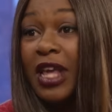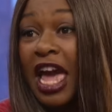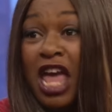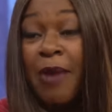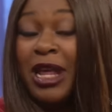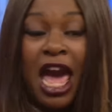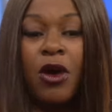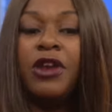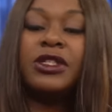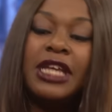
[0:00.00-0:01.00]
I, I, mean, I
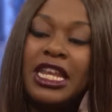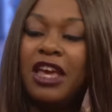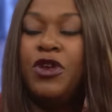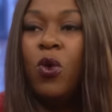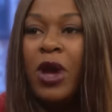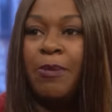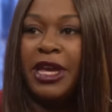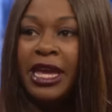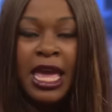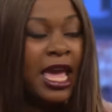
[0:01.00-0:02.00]
don't understand it. If you're with
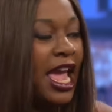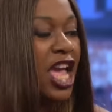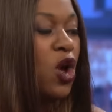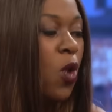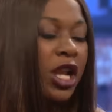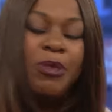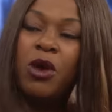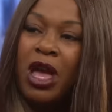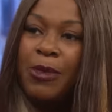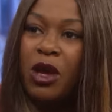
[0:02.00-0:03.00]
me and you want to be with